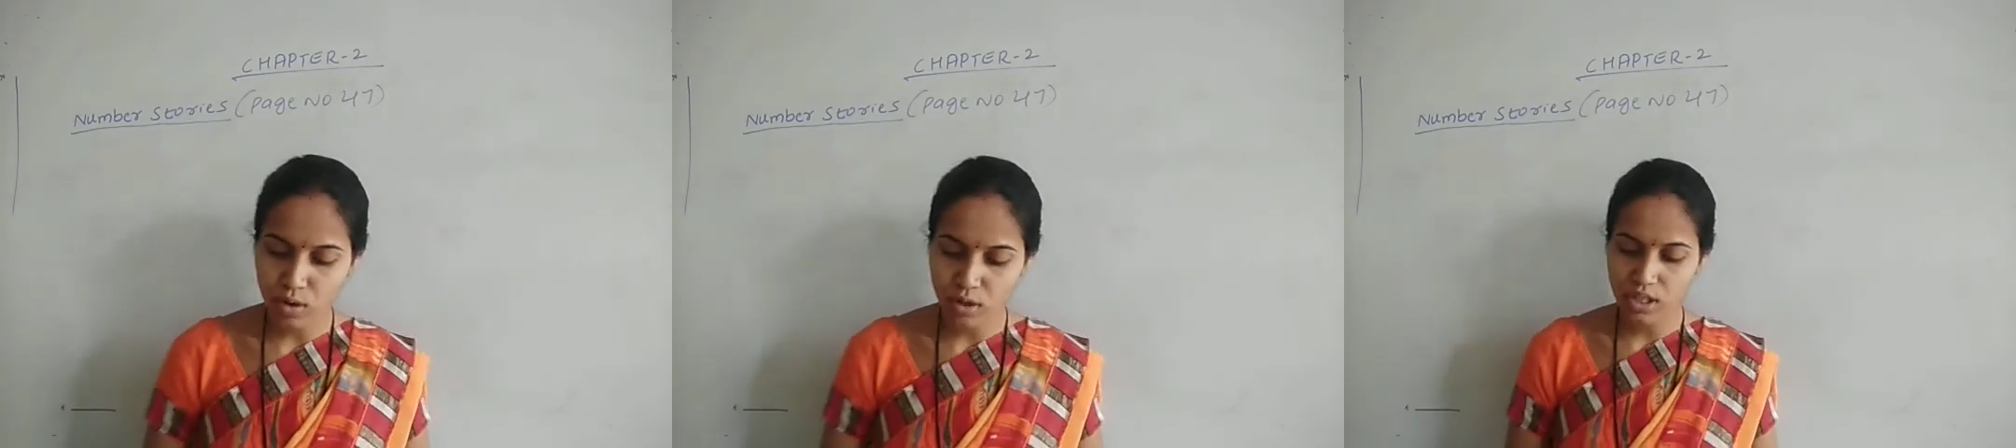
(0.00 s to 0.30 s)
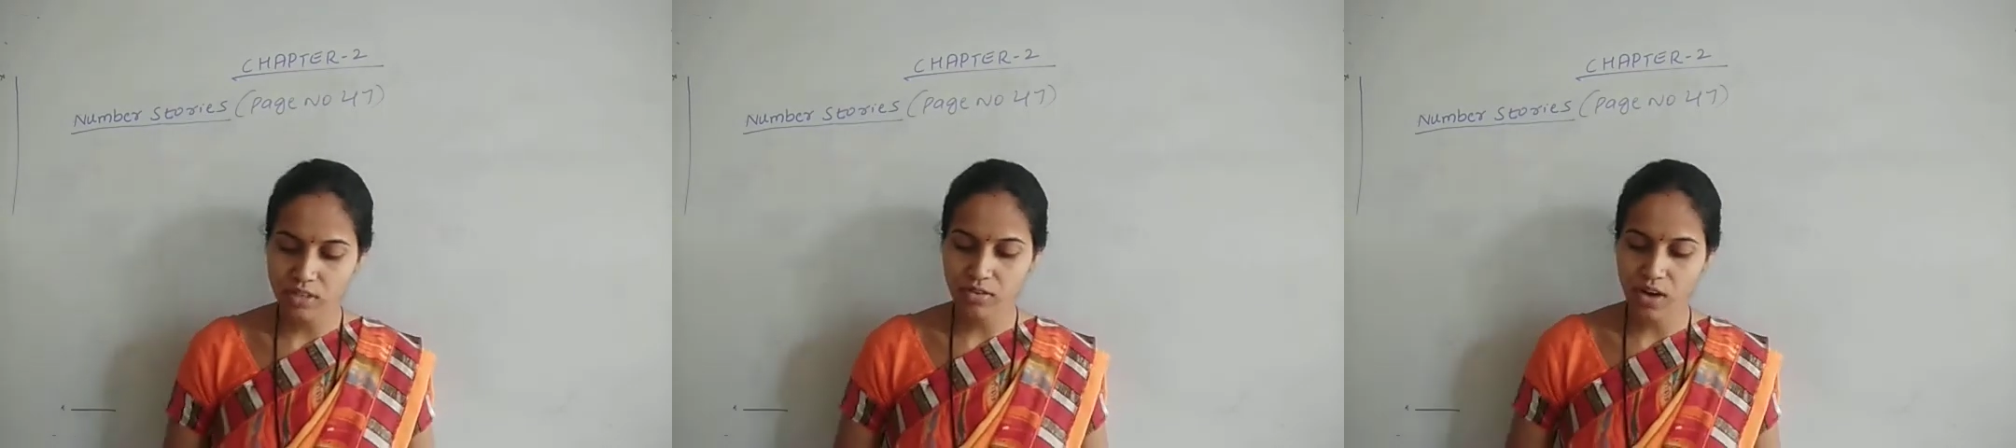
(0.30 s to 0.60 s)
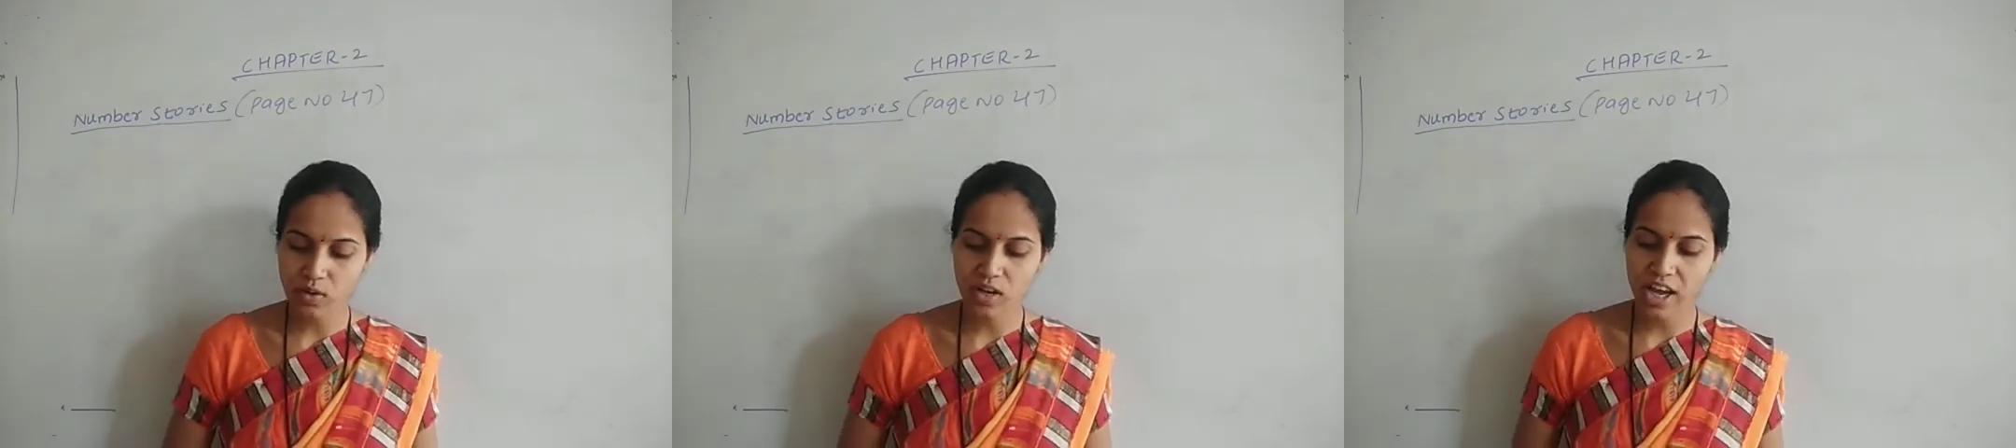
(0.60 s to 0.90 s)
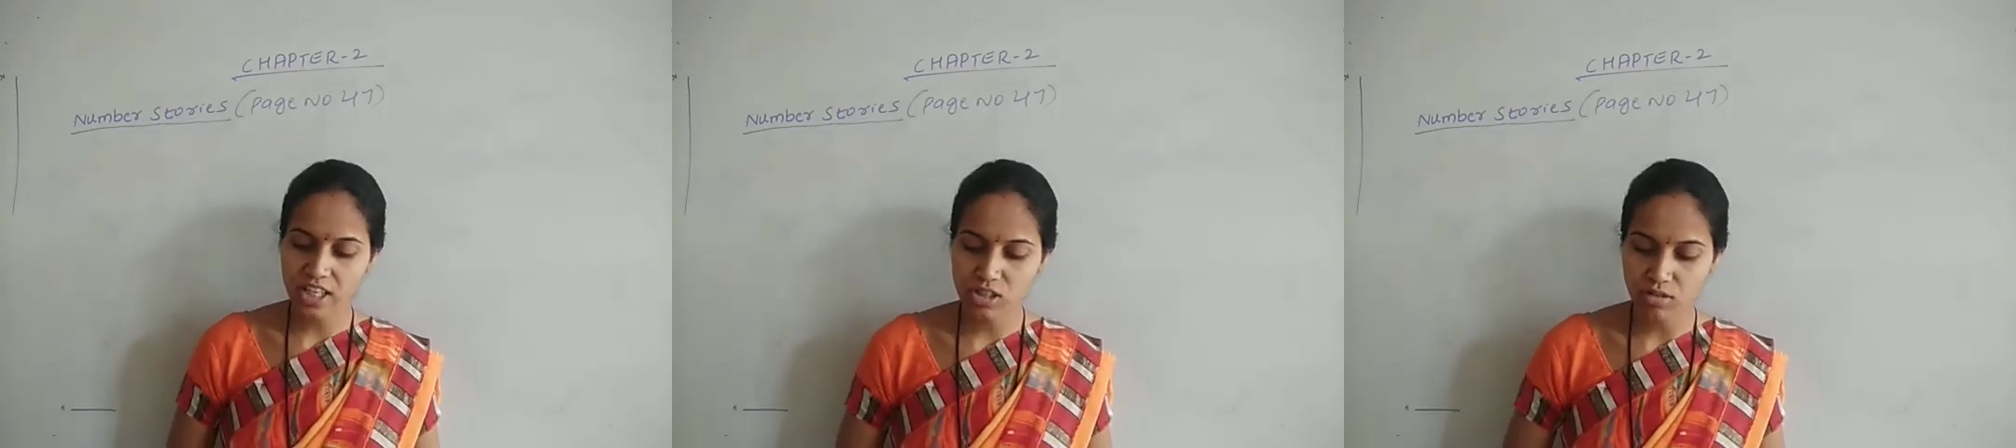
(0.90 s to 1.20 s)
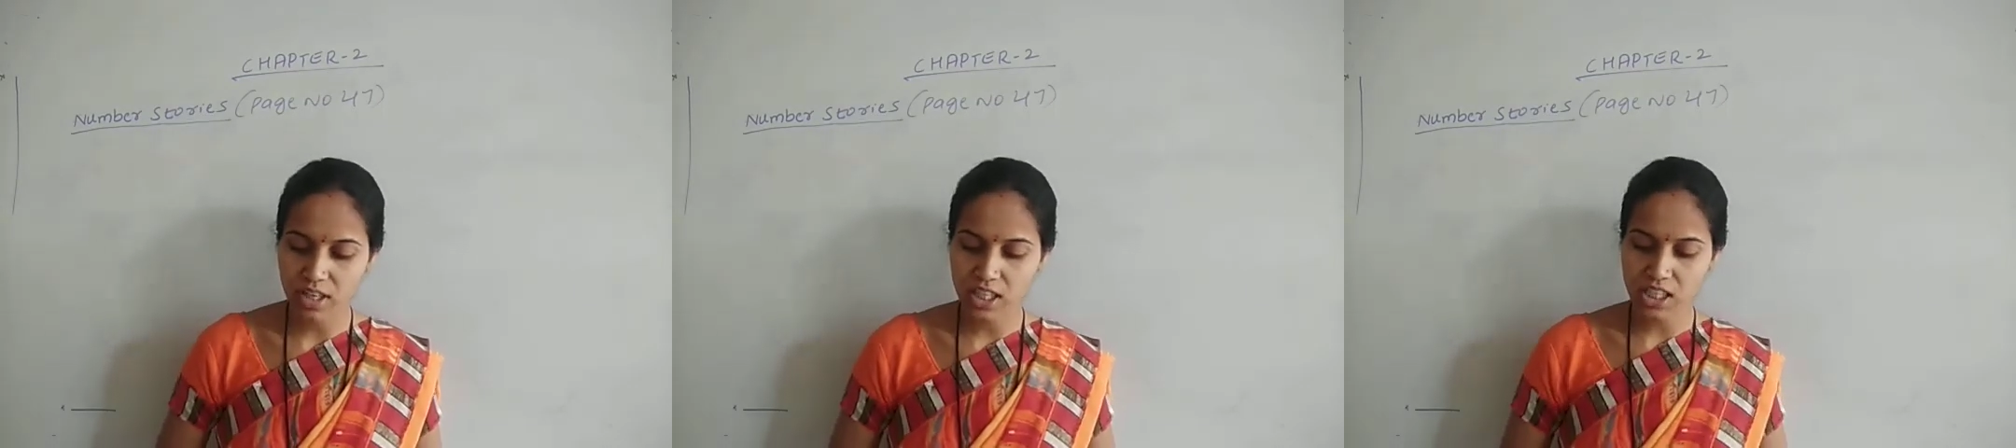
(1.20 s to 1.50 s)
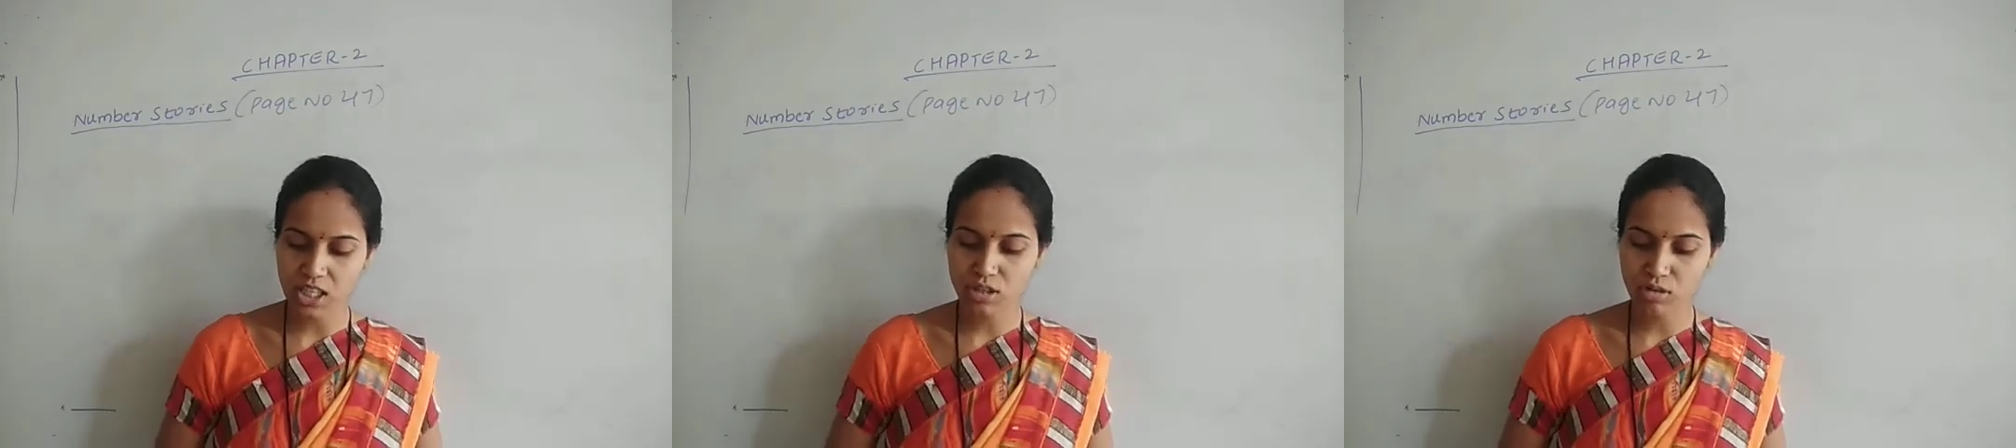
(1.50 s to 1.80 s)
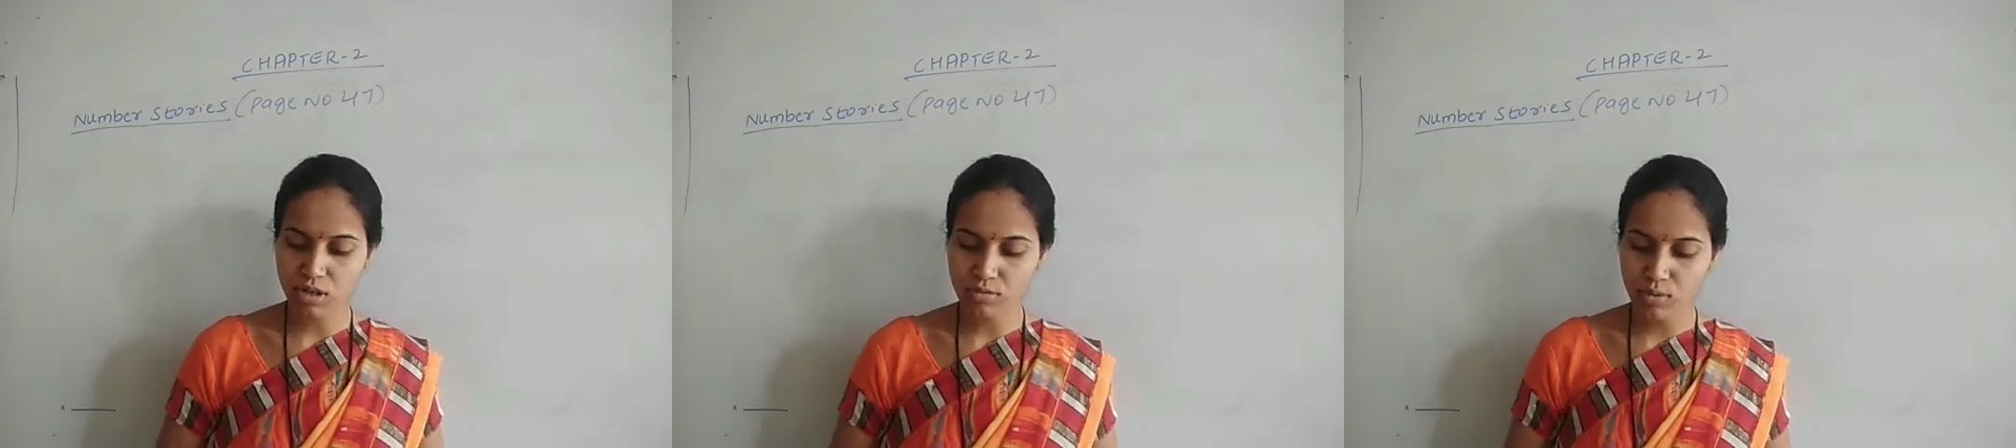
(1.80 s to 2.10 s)

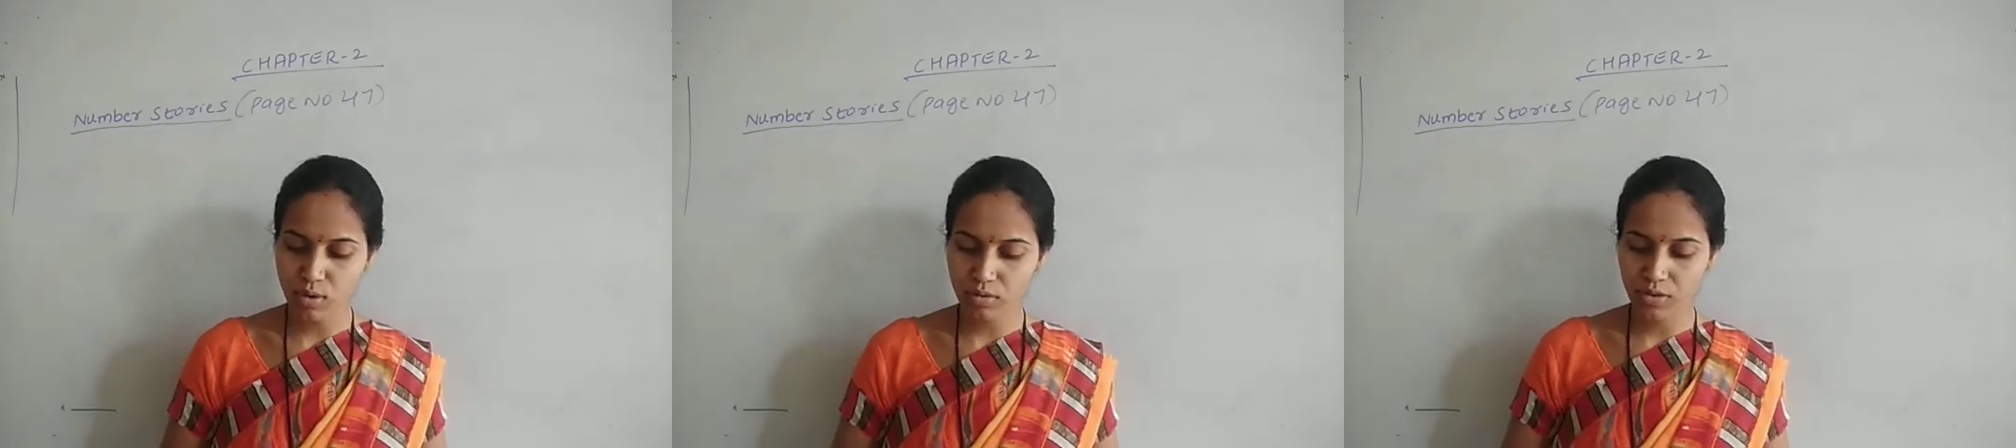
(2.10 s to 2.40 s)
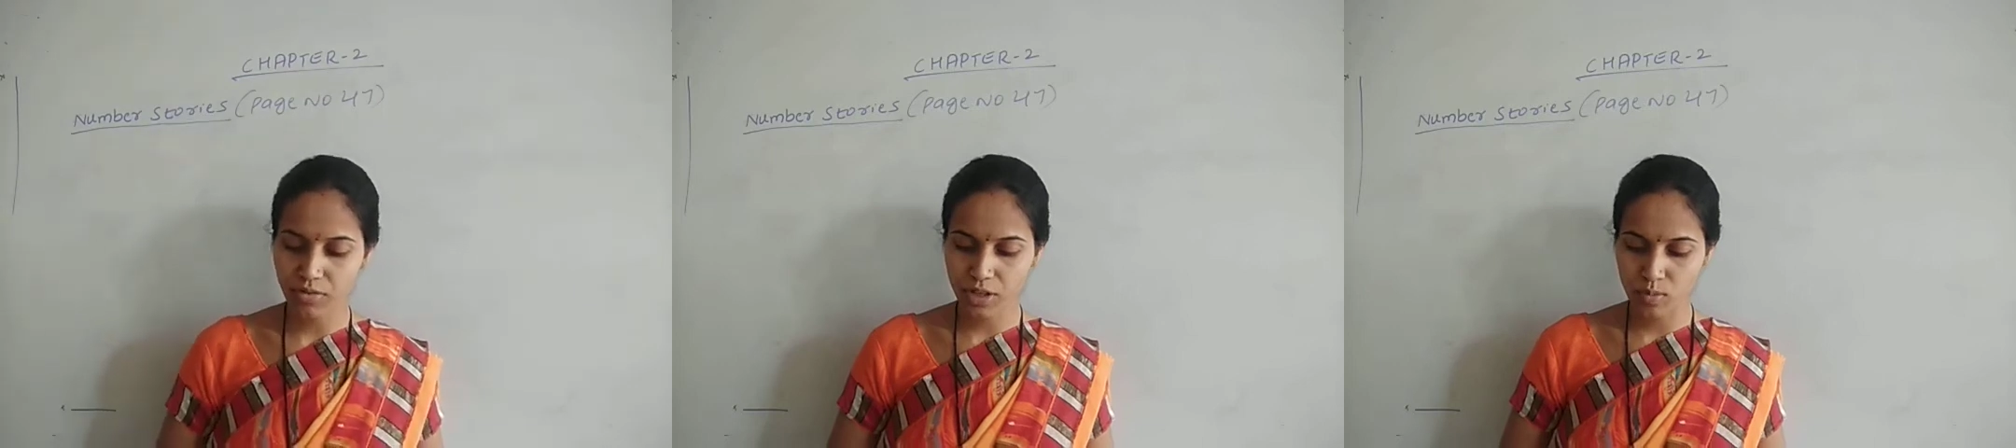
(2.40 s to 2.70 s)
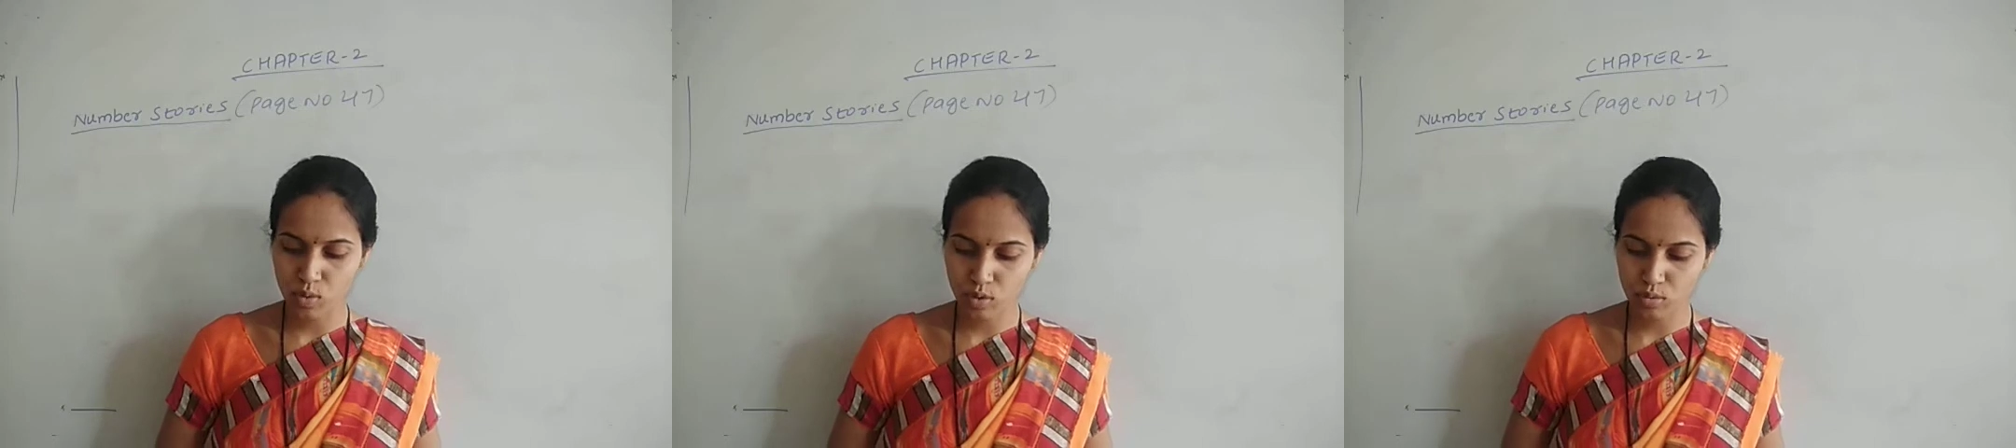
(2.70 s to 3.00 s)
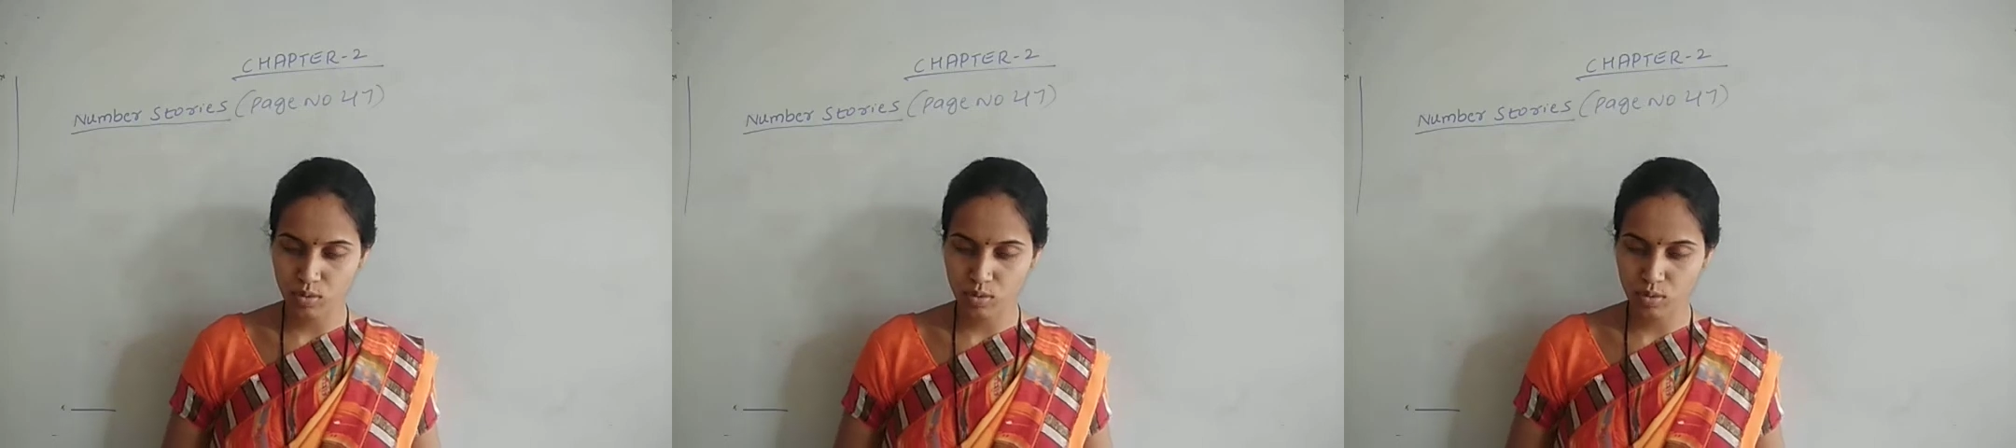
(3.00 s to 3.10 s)
45,23,450 books